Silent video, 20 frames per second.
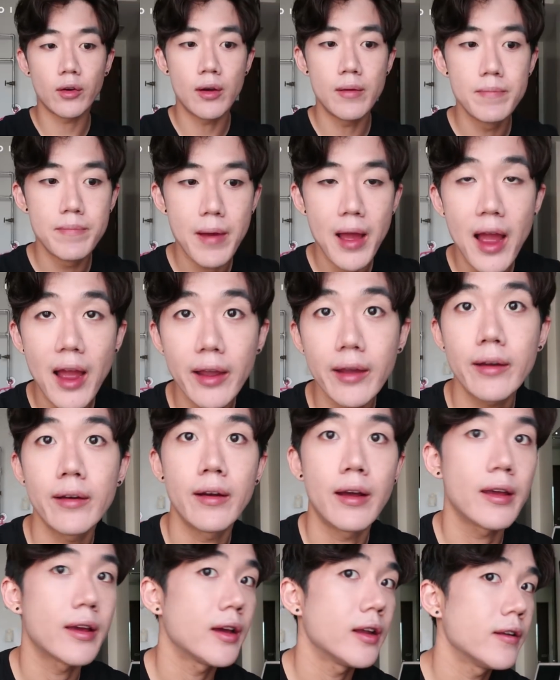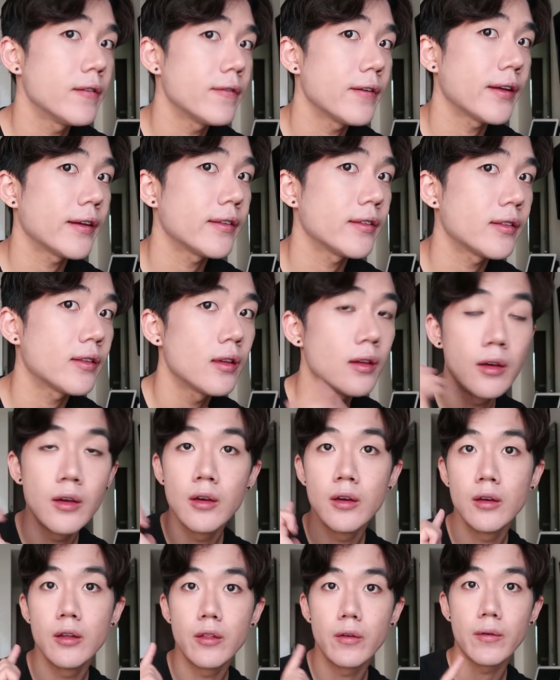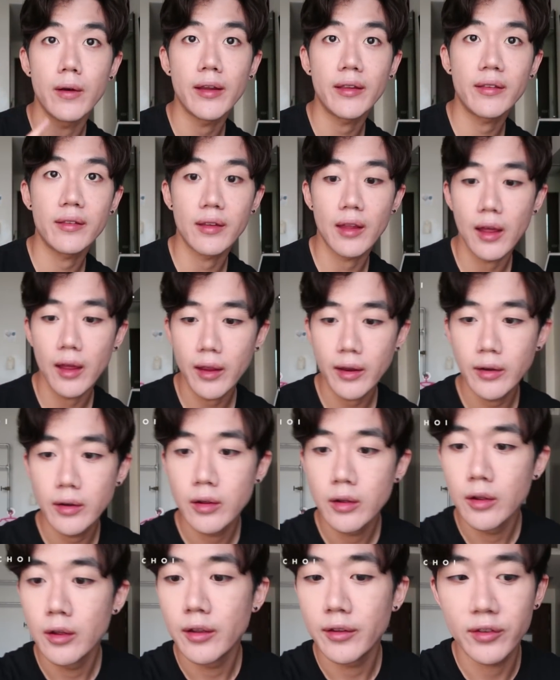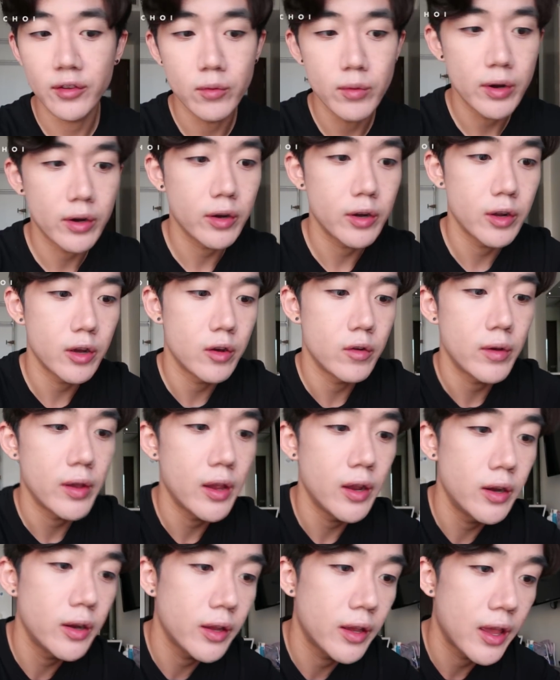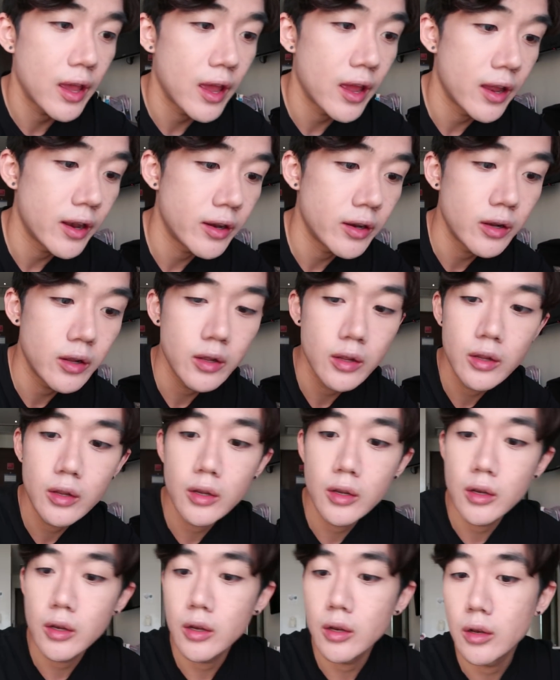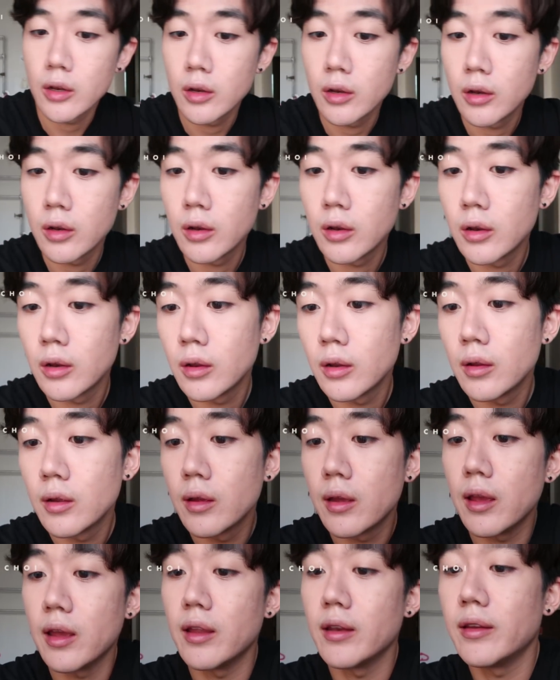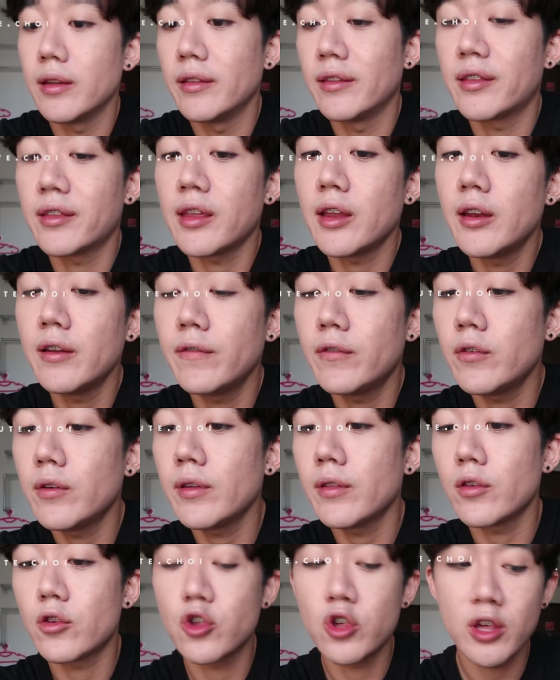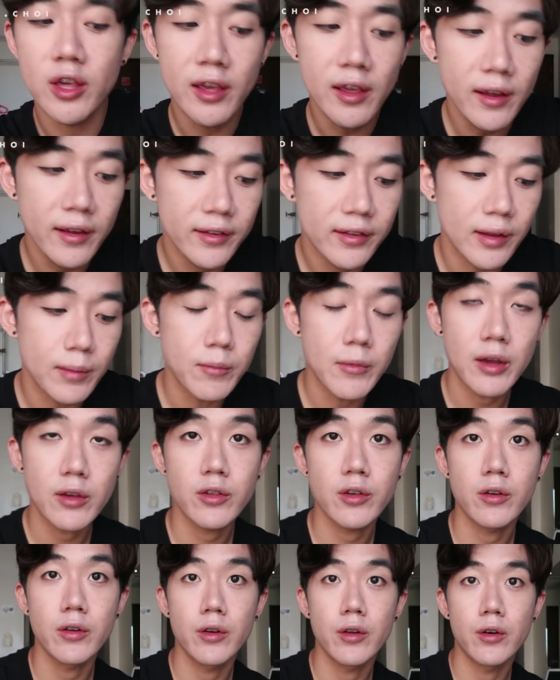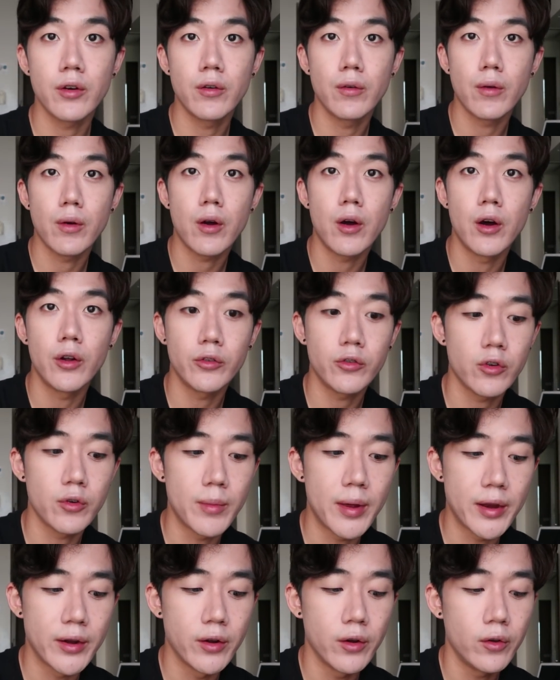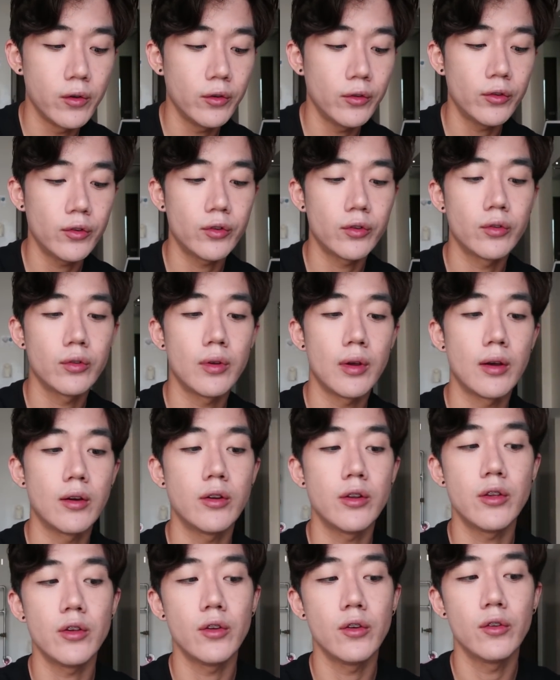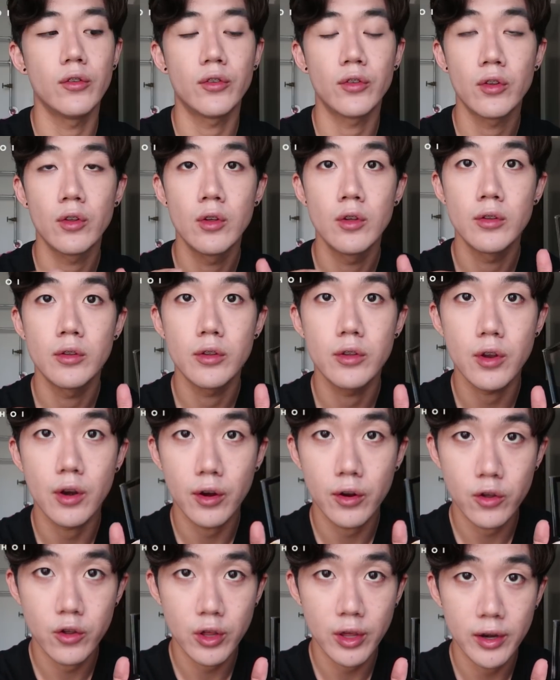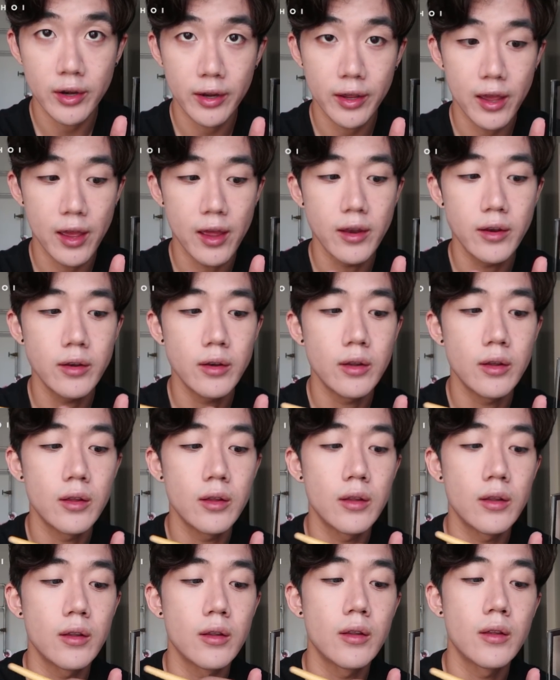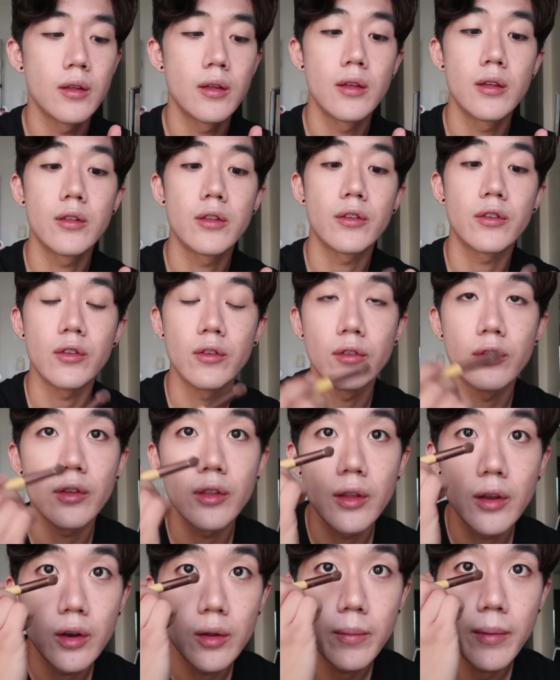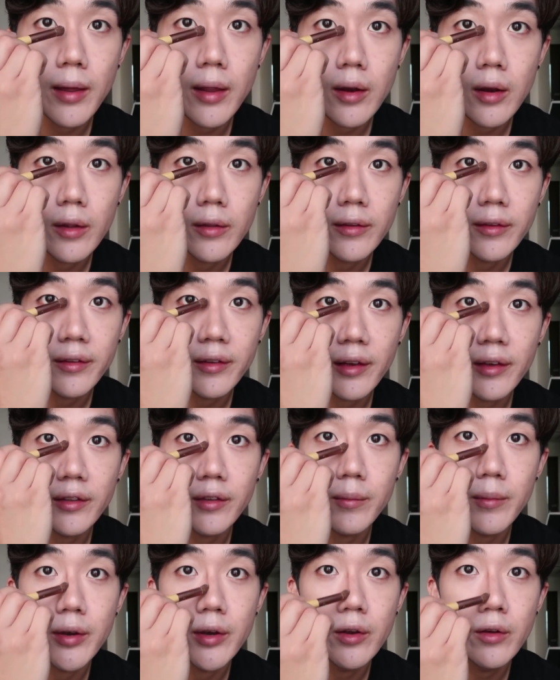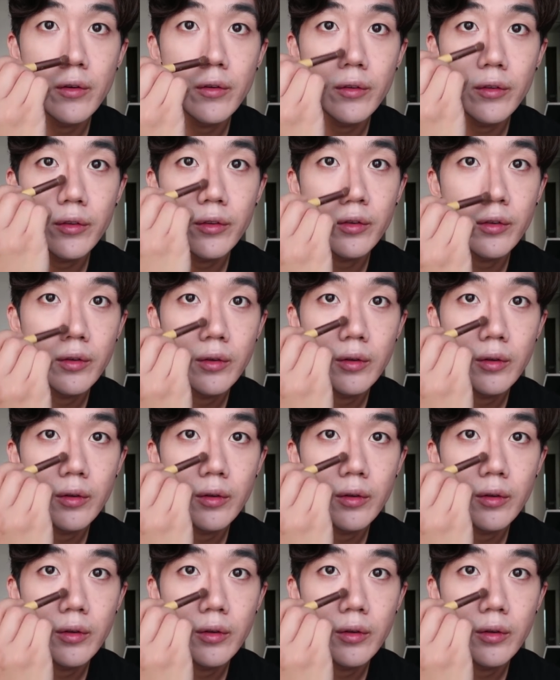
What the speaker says: so I'm back. I kind of fixed the right side. So we're gonna go in again, and instead of doing the cheeks, I'm actually gonna go and contour my nose. I'm gonna use the dark shade again. Just use a little bit on the sides of my nose.